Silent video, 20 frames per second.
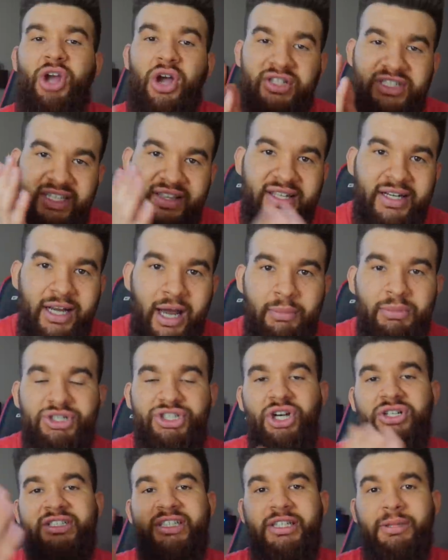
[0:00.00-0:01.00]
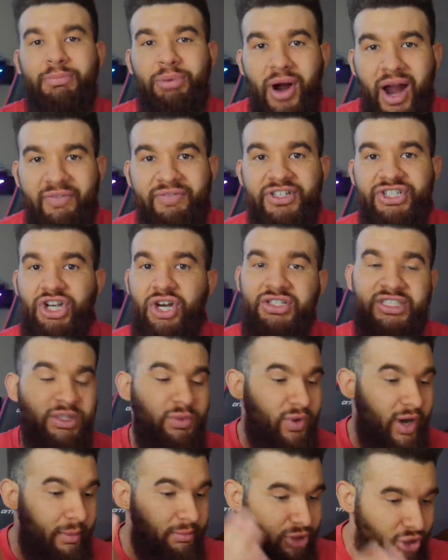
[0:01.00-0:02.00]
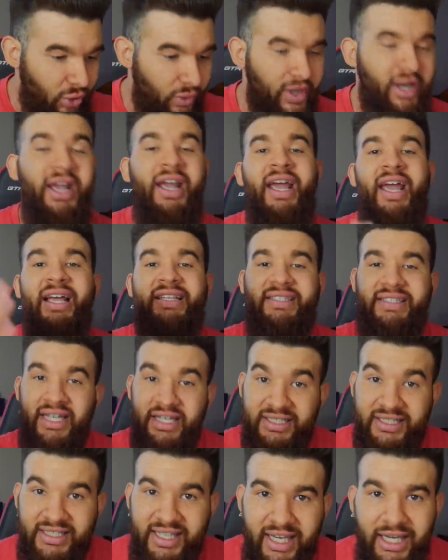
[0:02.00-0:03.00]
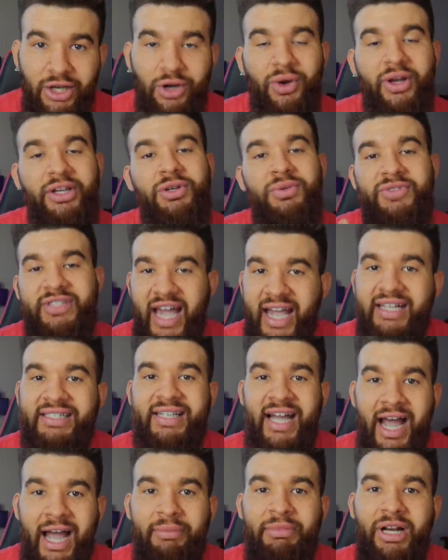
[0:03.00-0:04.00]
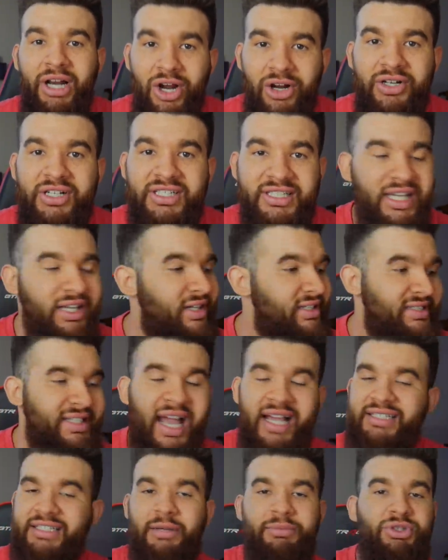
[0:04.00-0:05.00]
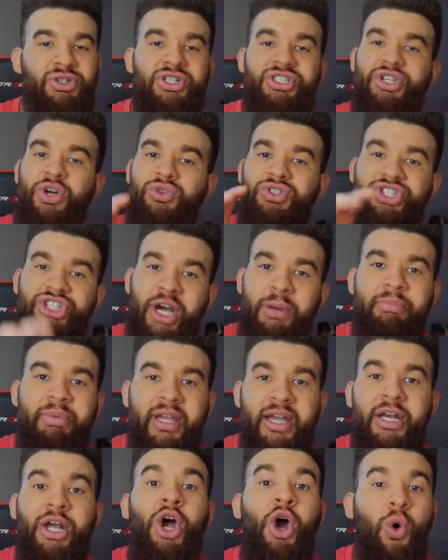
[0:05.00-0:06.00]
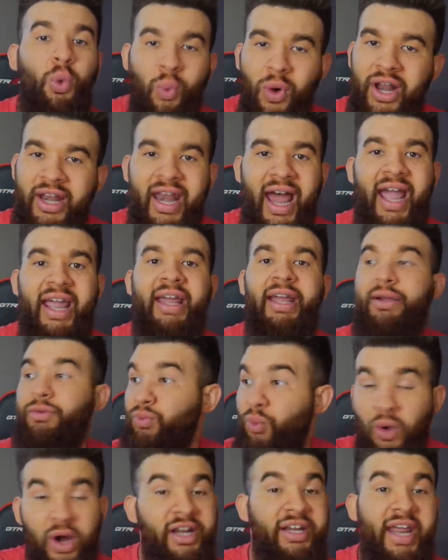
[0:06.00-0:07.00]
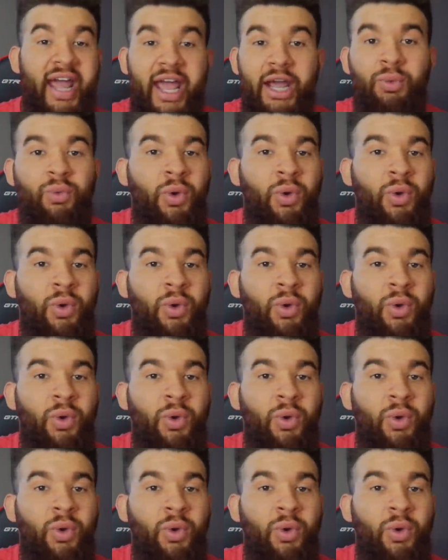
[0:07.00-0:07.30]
Y'all see the numbers. Y'all see the profits. Y'all see what I'm doing. It's a skill. You take time to learn the skill. It's not something you're just going to jump in one night, one day,